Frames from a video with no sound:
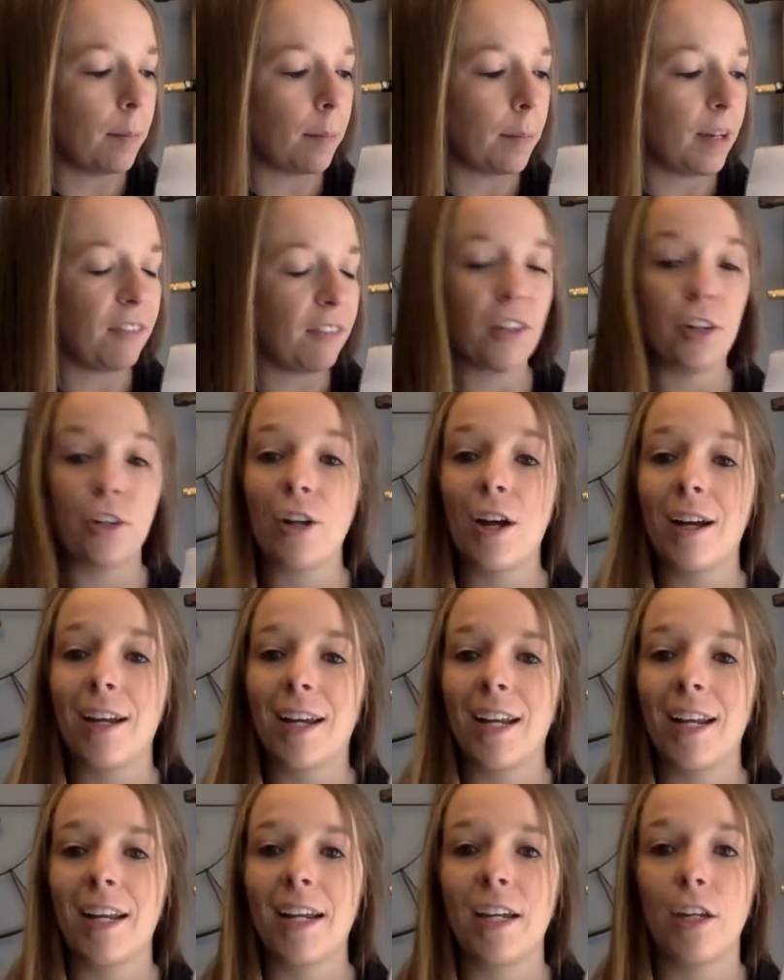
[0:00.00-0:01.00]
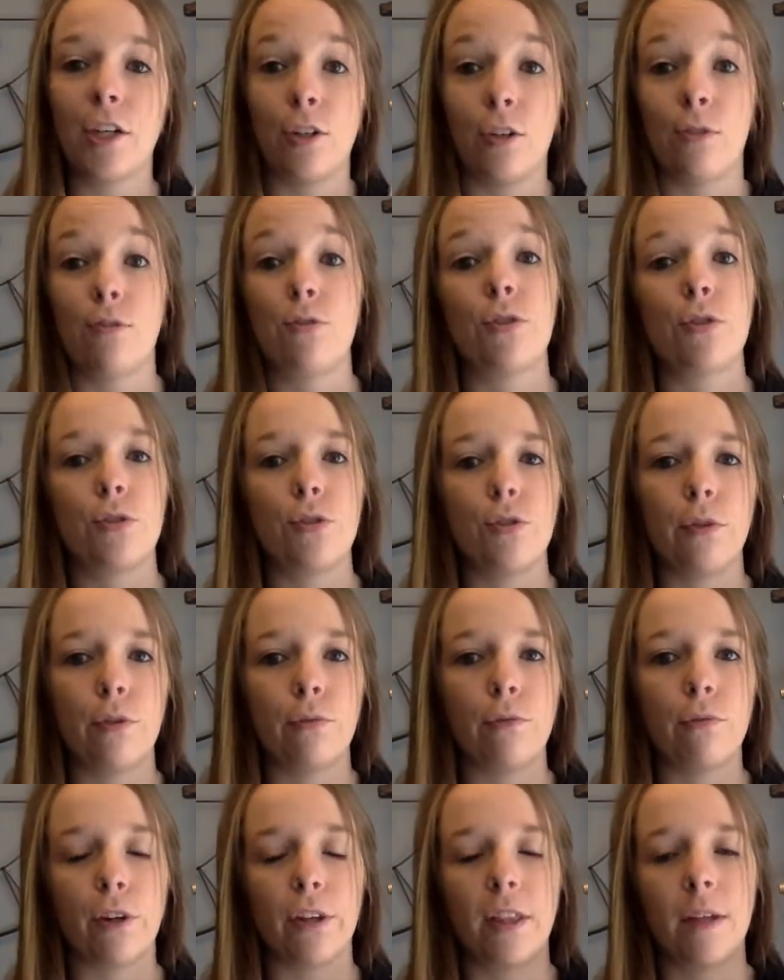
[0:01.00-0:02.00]
if they're not getting it, you don't just do
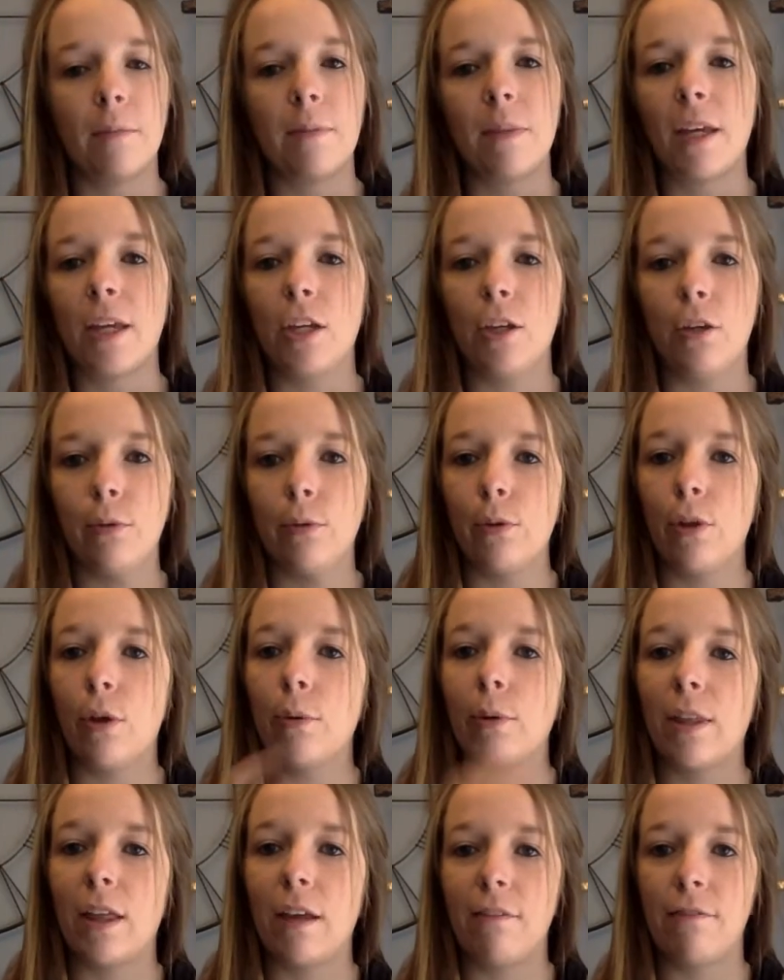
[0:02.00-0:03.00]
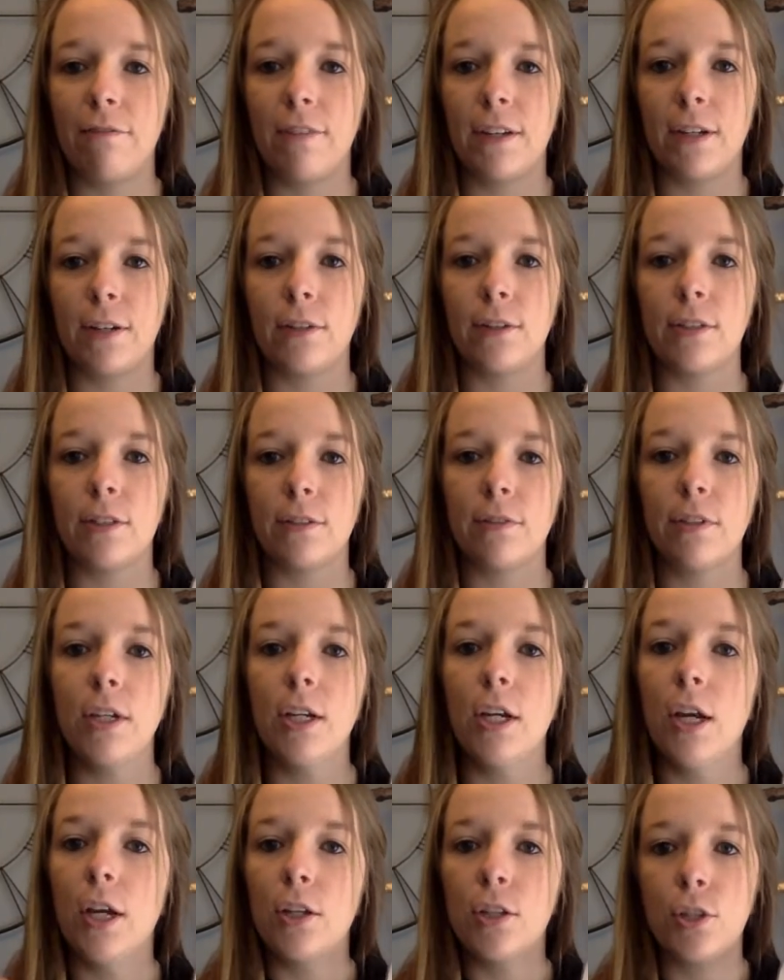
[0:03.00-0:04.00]
it for them, that you lower that field of
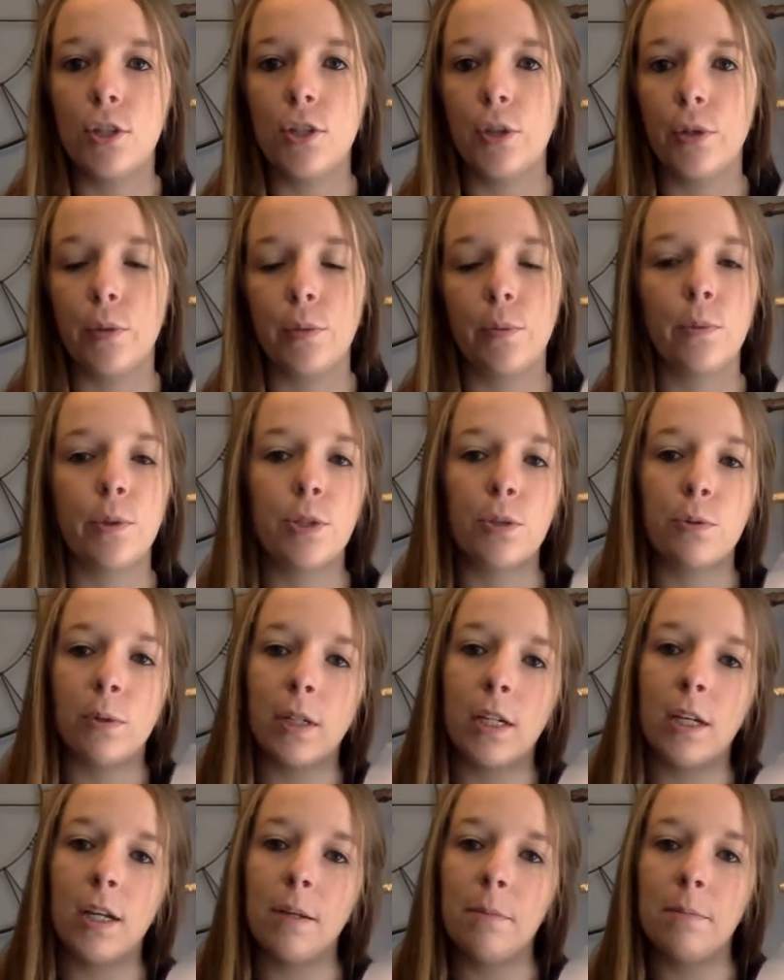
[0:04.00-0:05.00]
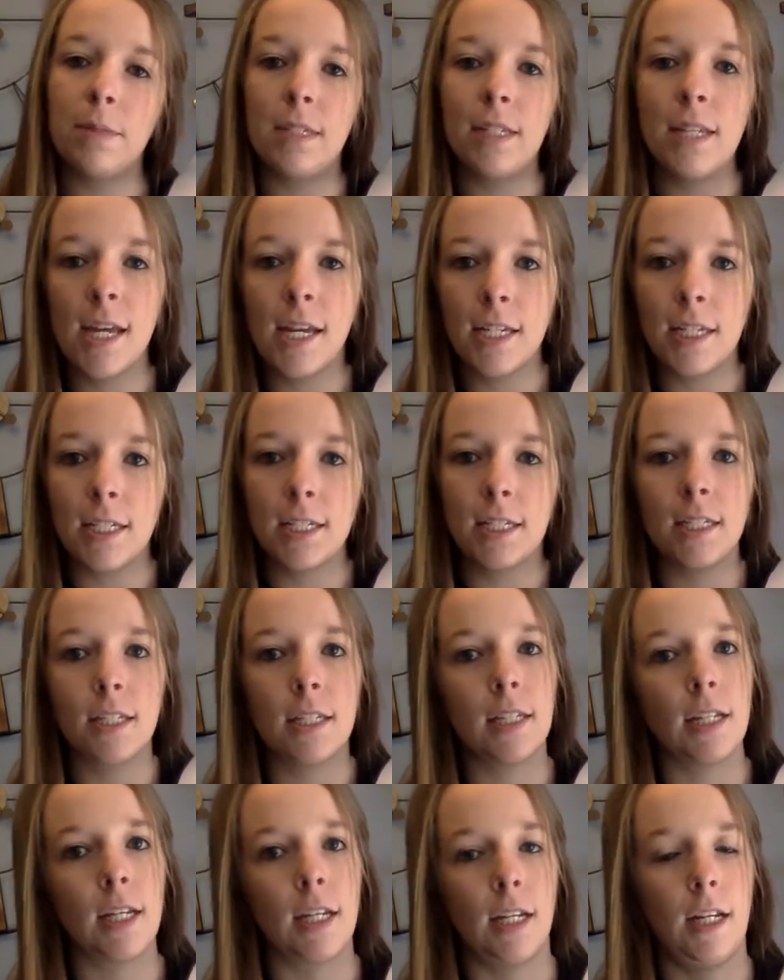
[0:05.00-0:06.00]
2. Which one comes next?
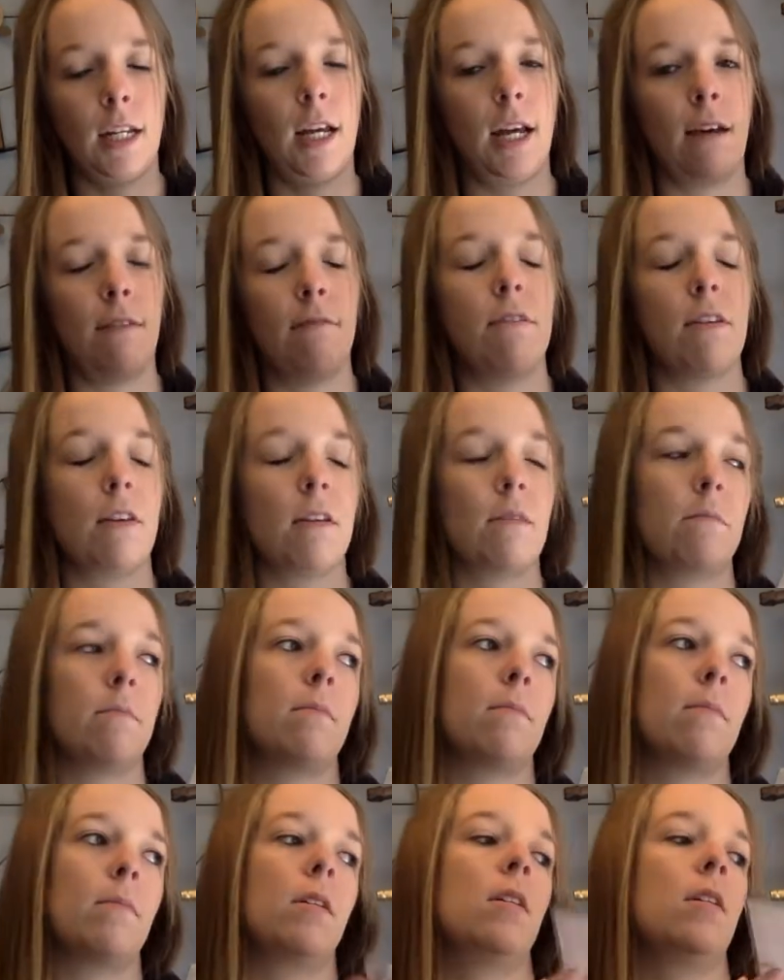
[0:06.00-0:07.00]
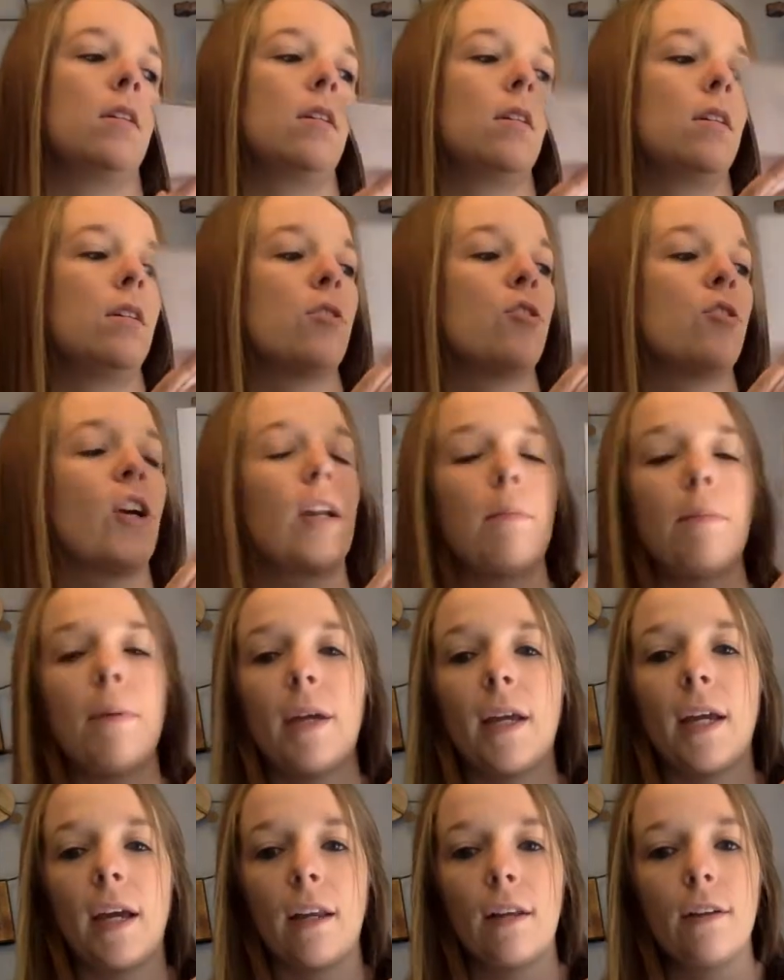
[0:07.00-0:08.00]
And then have them try to
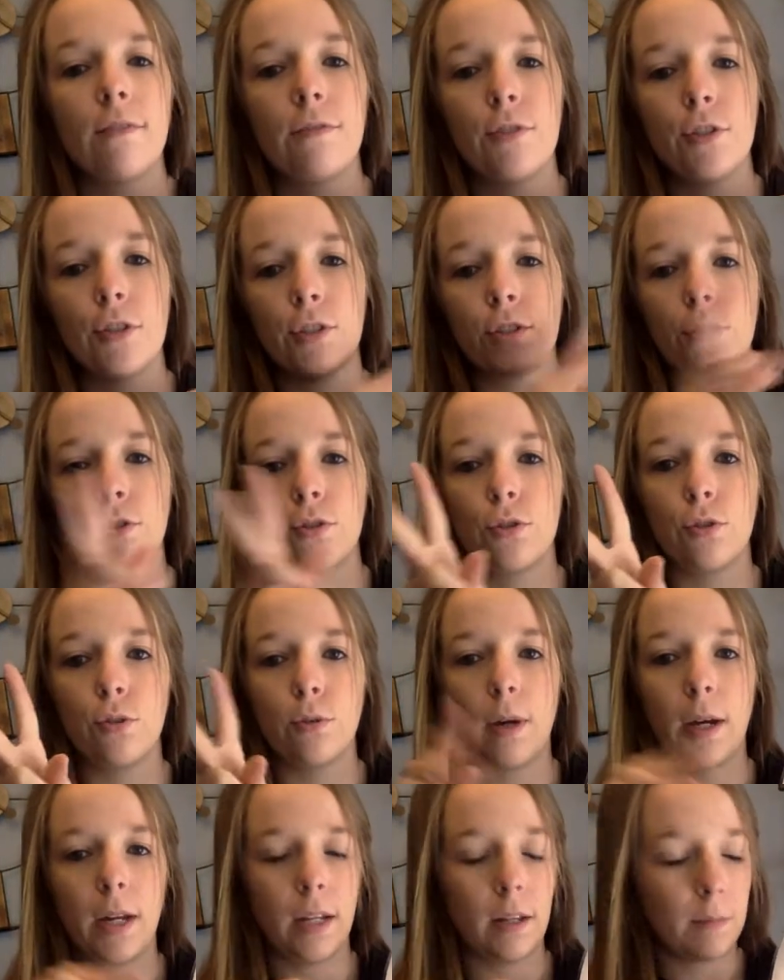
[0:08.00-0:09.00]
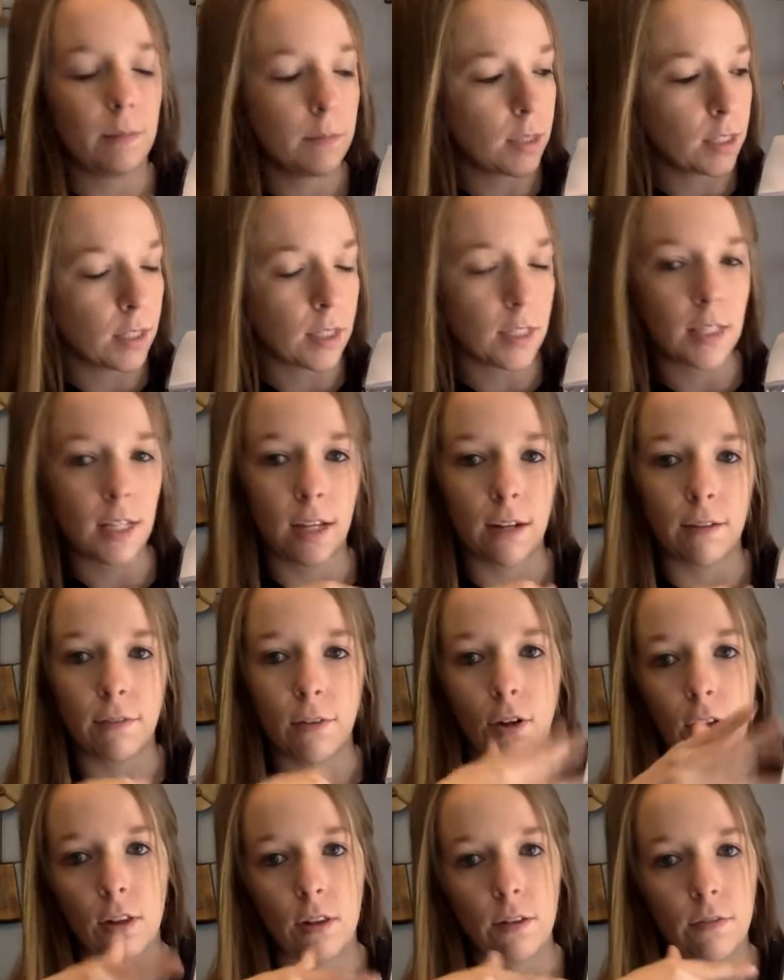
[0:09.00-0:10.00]
pick out of just 2 items instead of
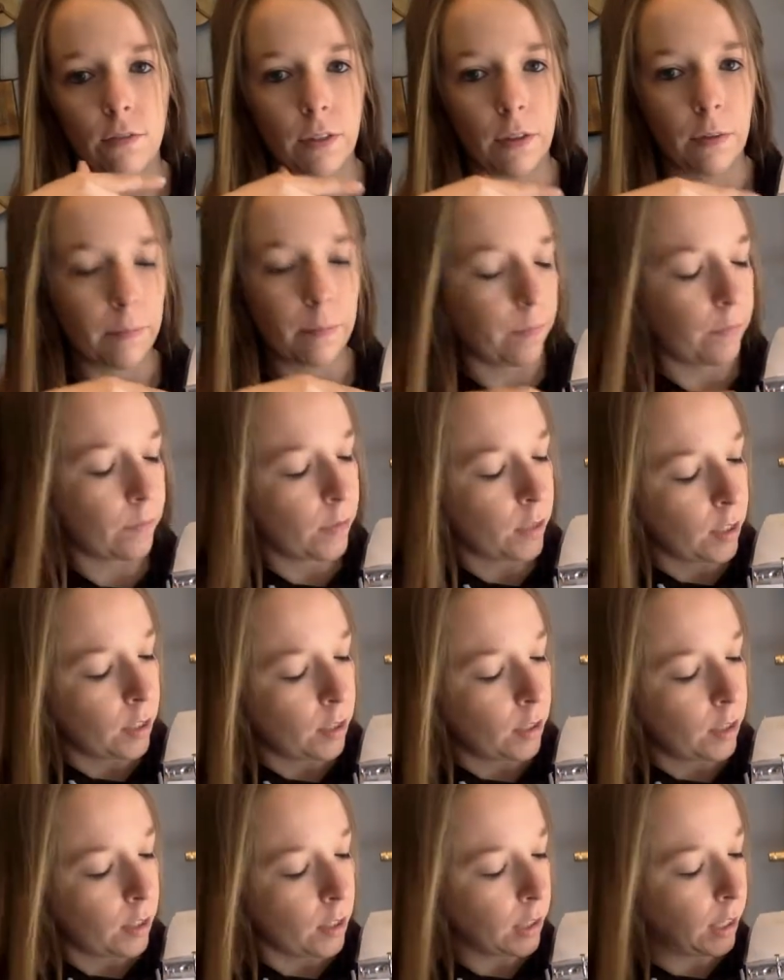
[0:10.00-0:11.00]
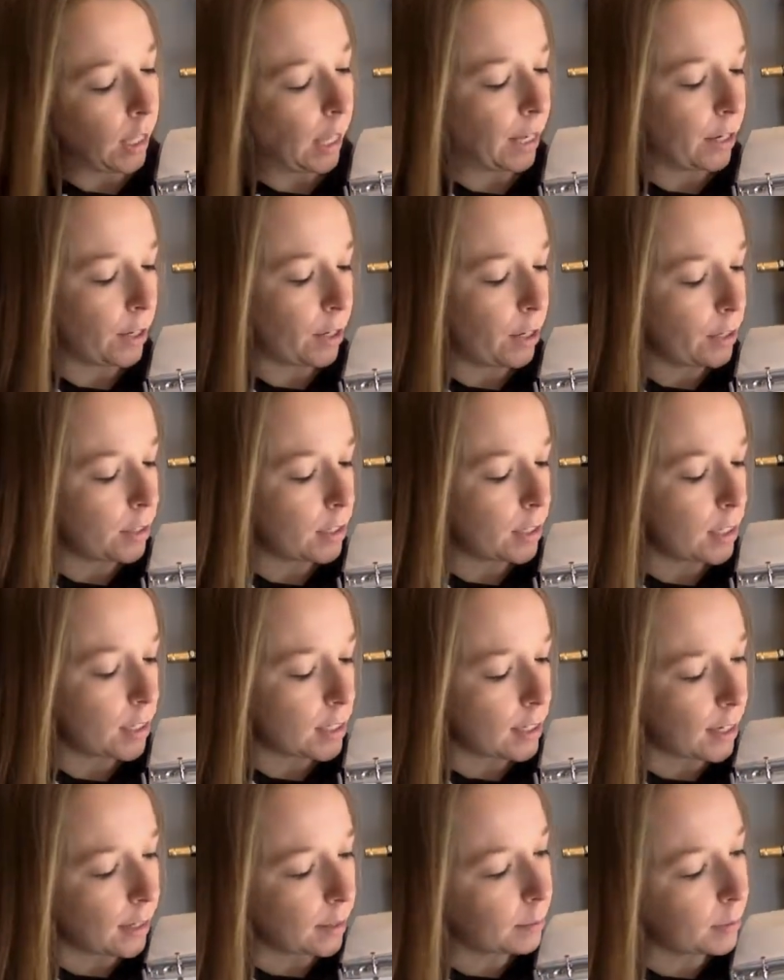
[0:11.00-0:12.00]
all of them. Letters,
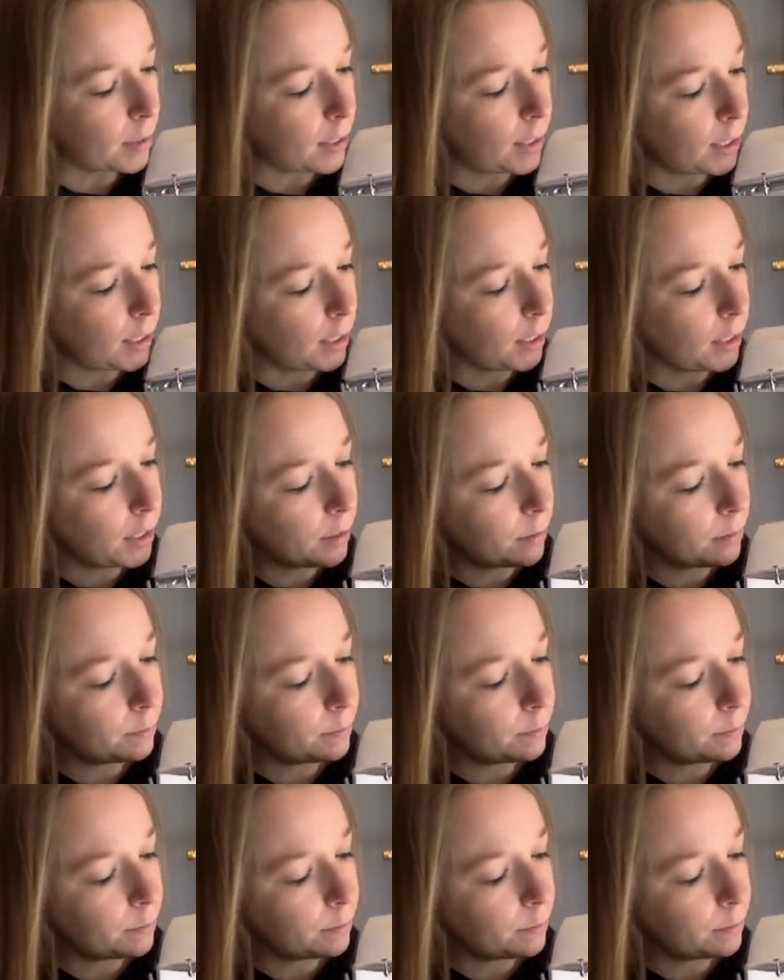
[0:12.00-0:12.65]
same thing.